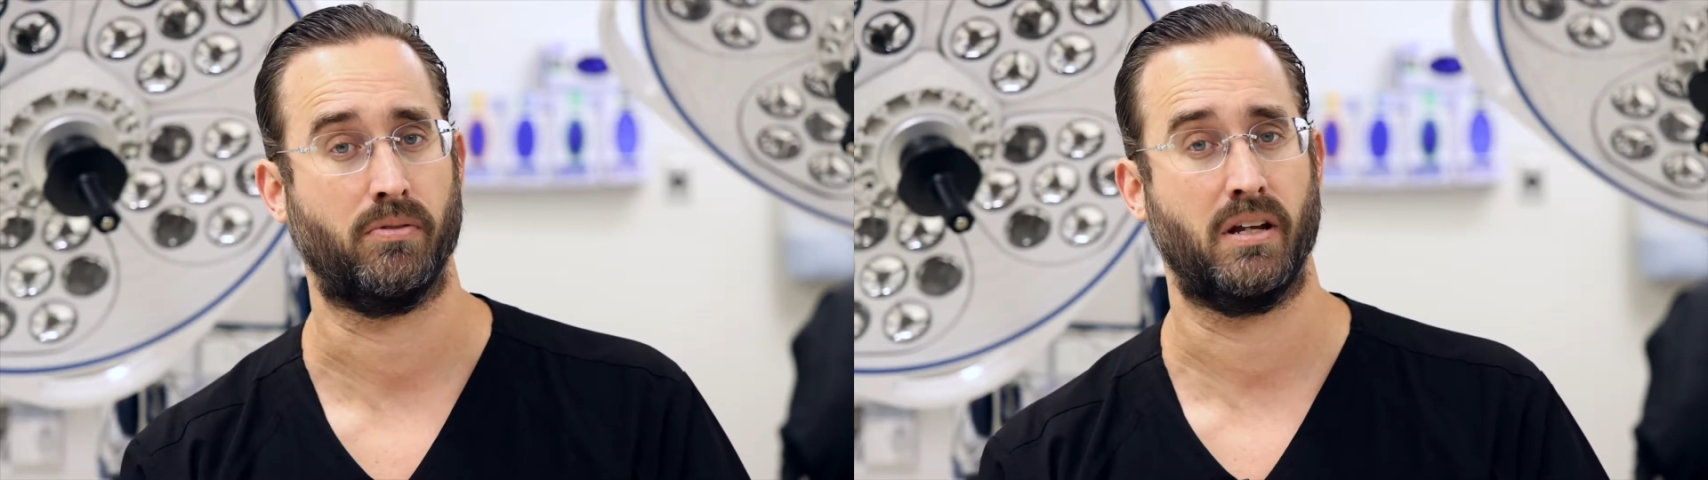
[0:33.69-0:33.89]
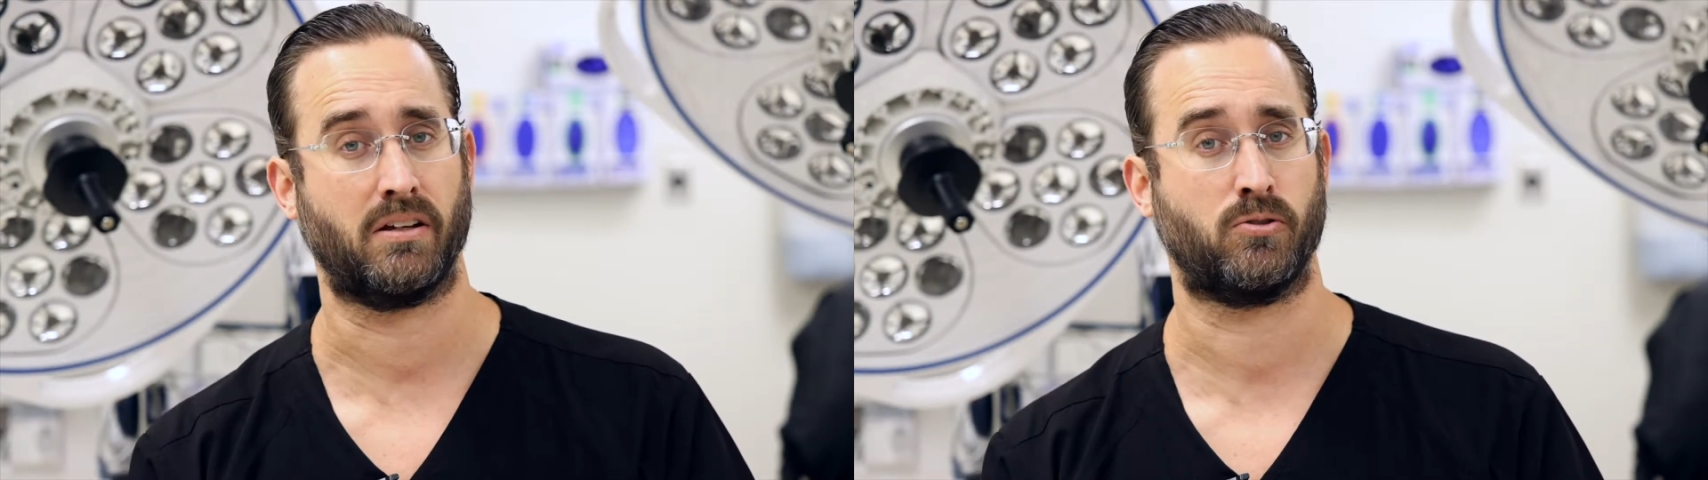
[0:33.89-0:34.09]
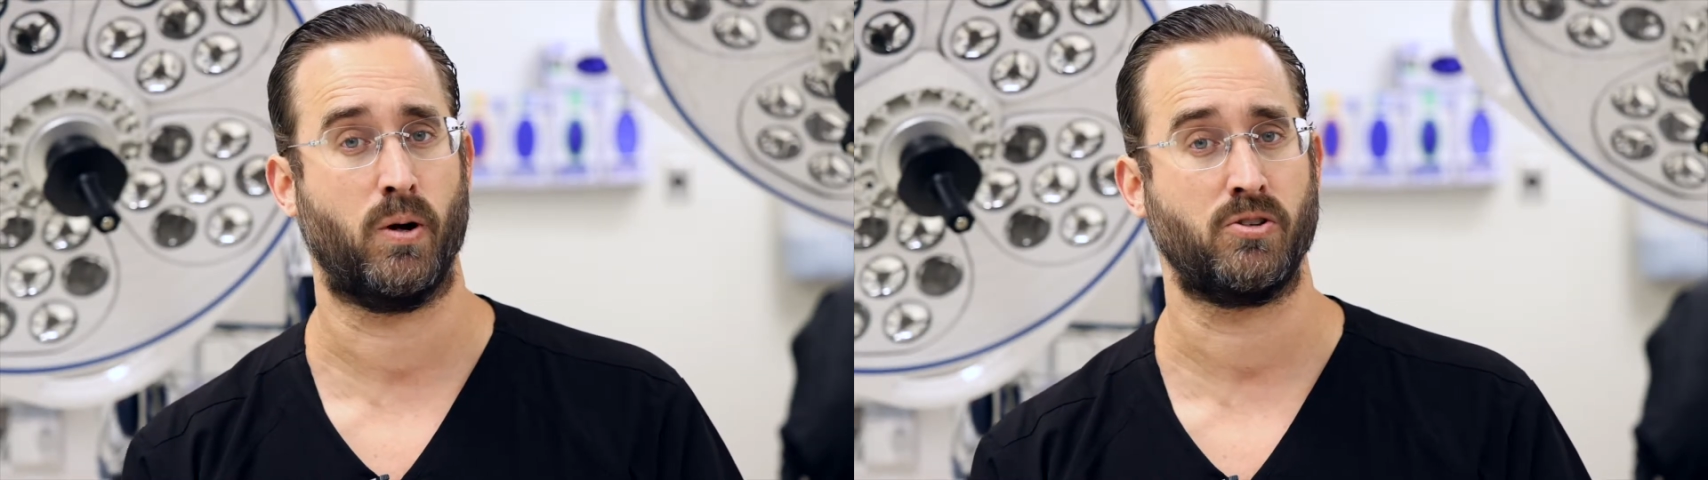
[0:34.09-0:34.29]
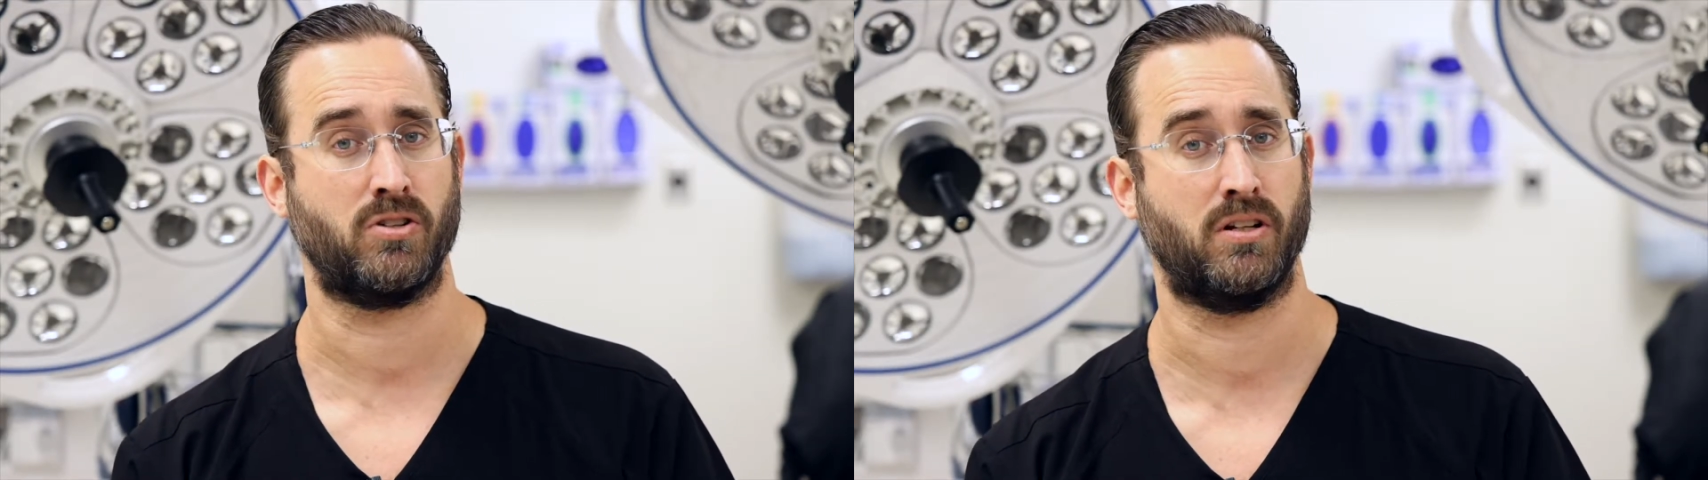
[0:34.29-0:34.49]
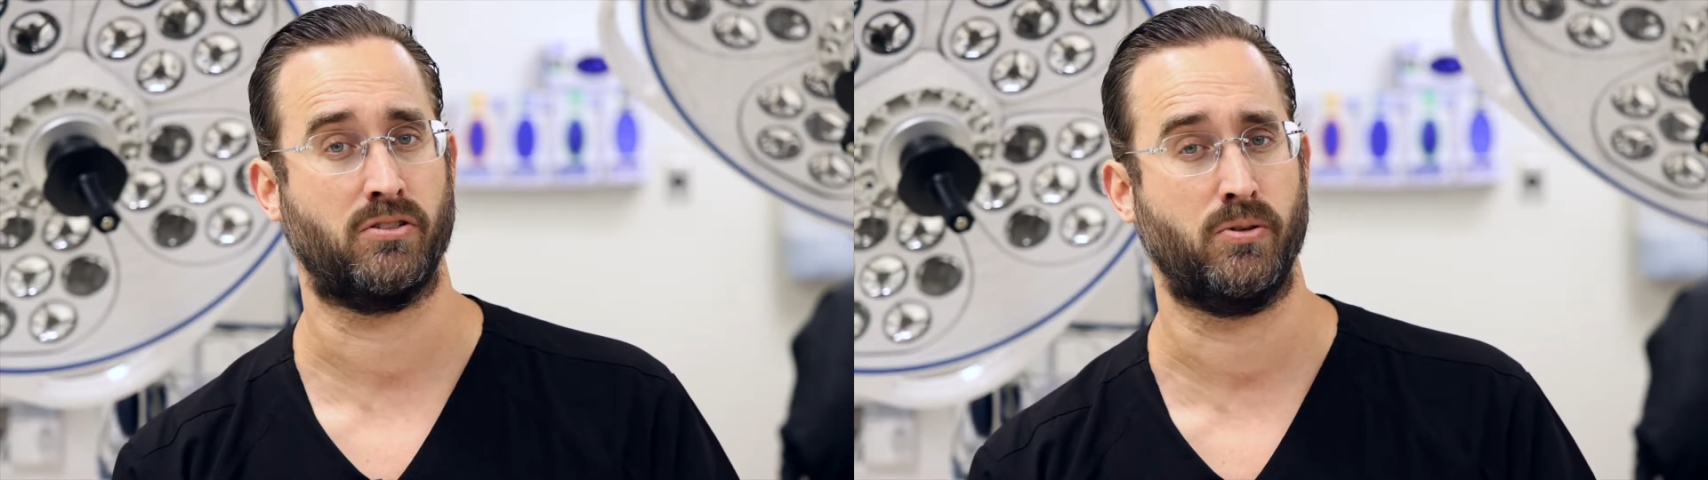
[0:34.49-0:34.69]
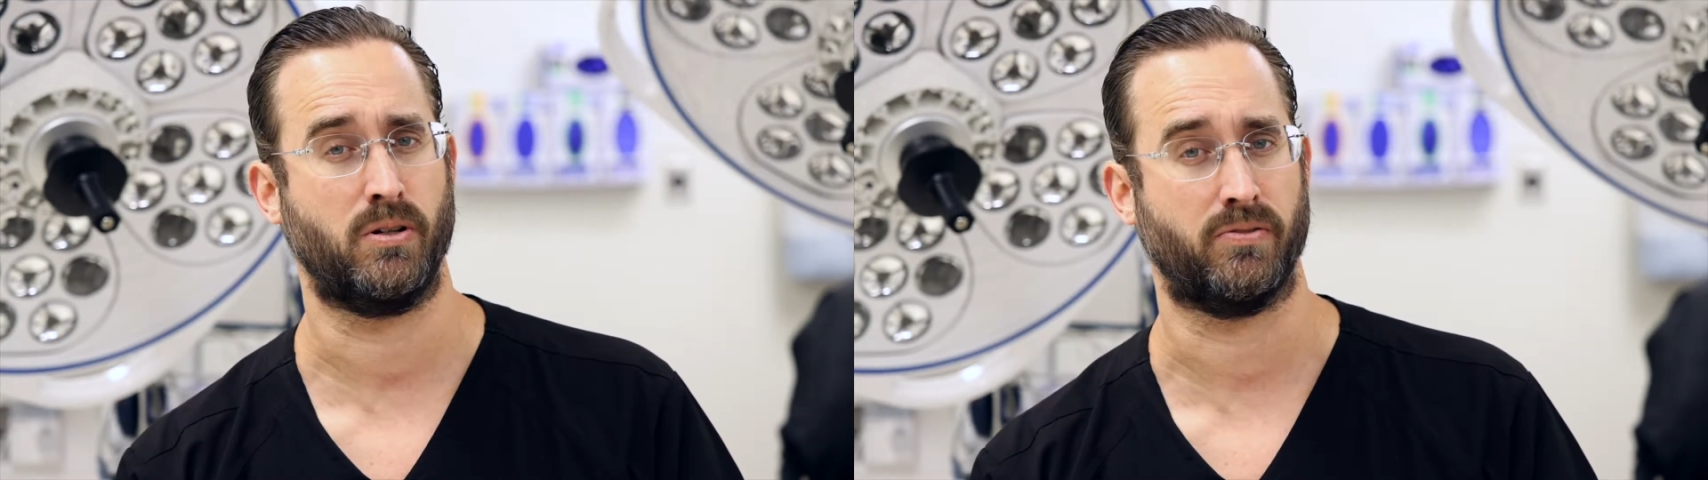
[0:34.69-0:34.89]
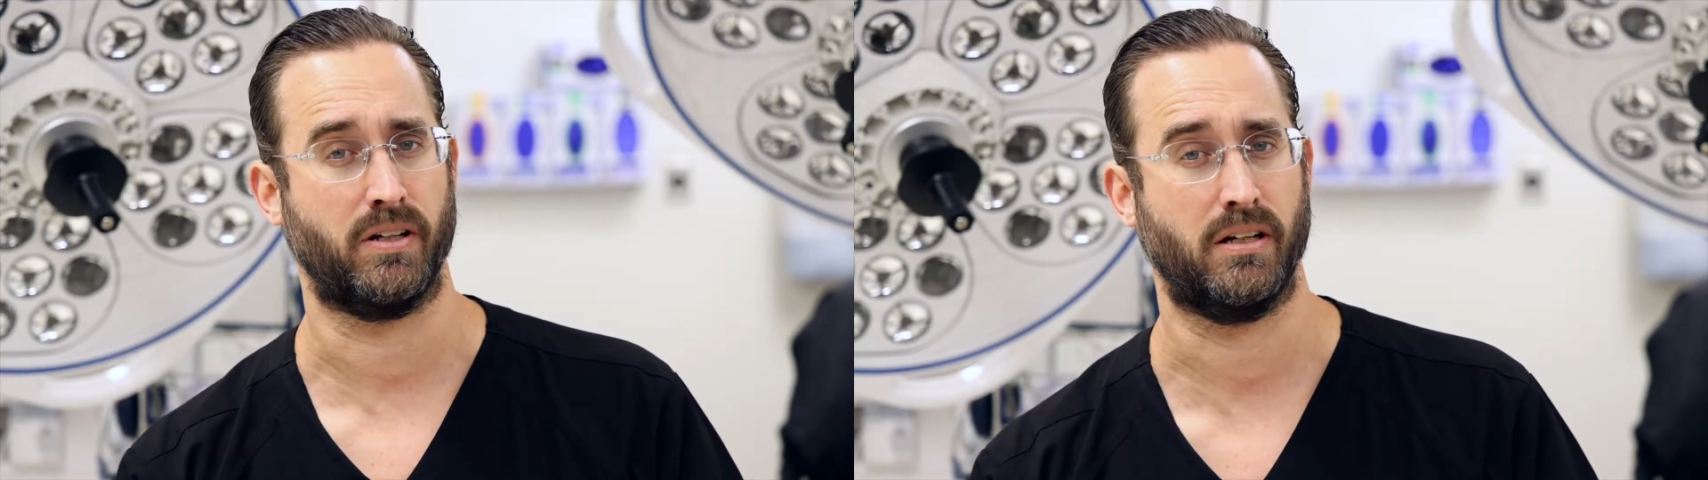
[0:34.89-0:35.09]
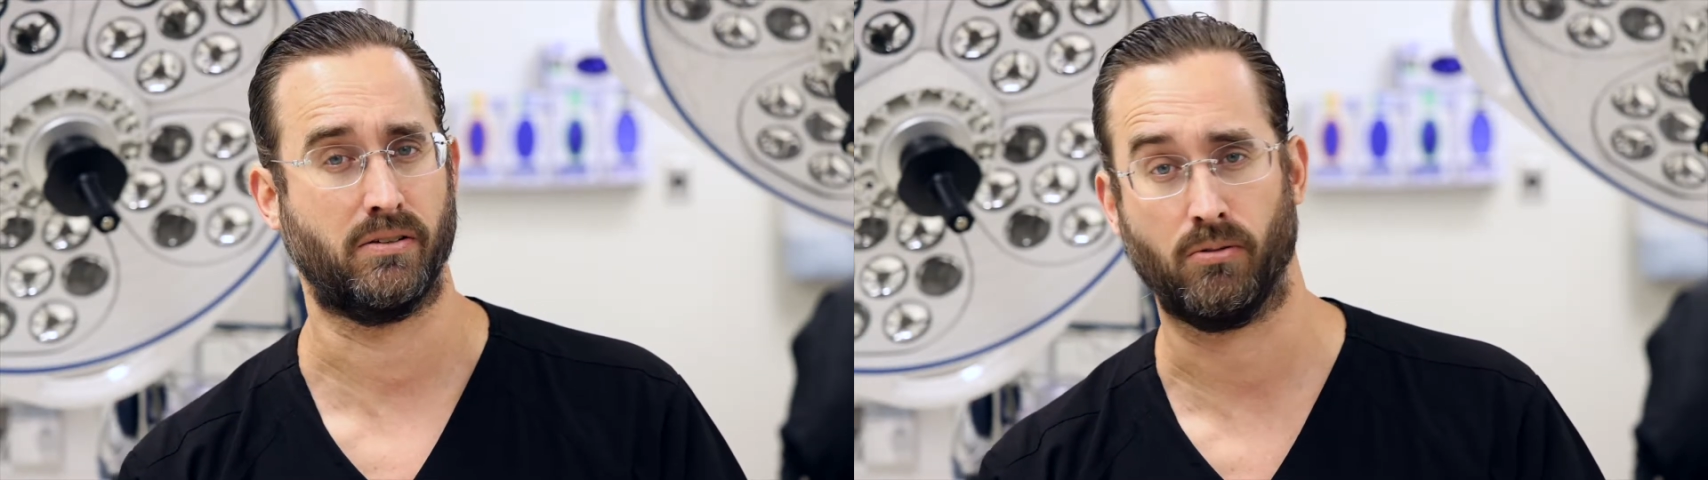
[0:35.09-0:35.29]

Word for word: the next question intuitively is,